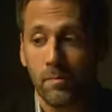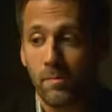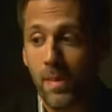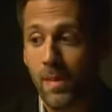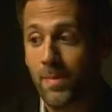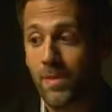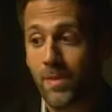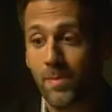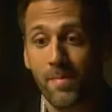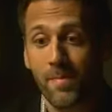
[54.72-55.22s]

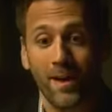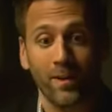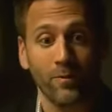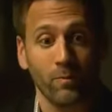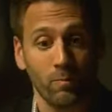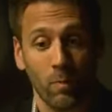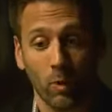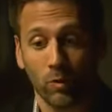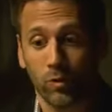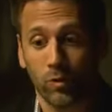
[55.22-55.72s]
maybe the
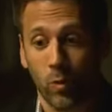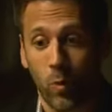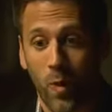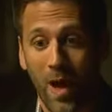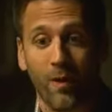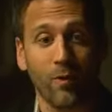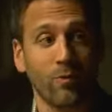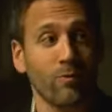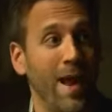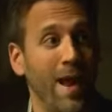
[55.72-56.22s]
most
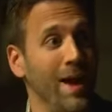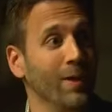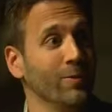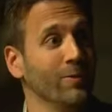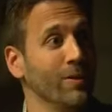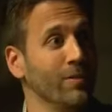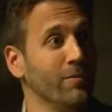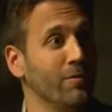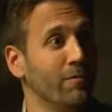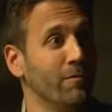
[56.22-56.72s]

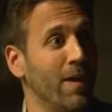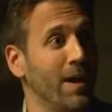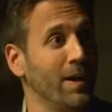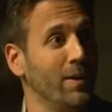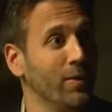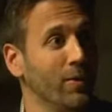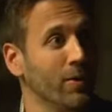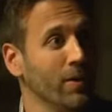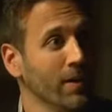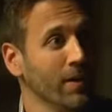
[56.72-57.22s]
well-rounded
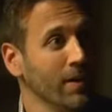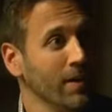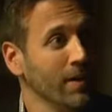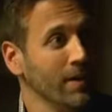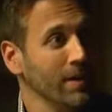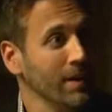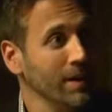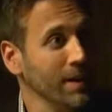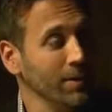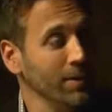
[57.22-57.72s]
fighter
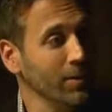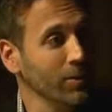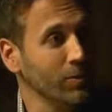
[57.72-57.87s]
in the